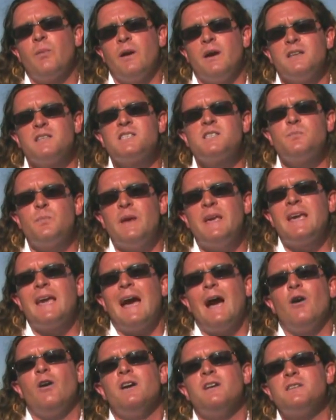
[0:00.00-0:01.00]
and speak
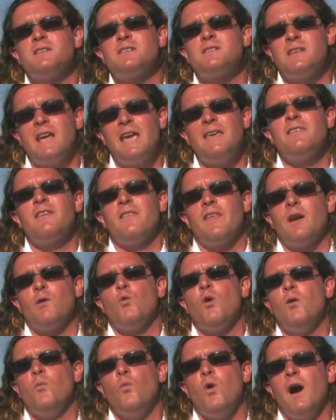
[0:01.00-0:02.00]
out and say that they
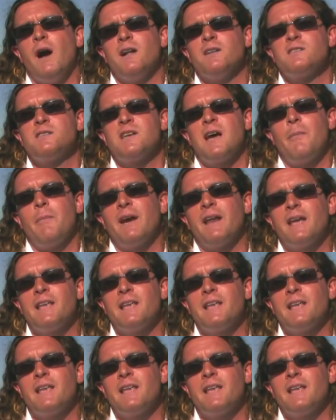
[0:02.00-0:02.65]
want wild salmon.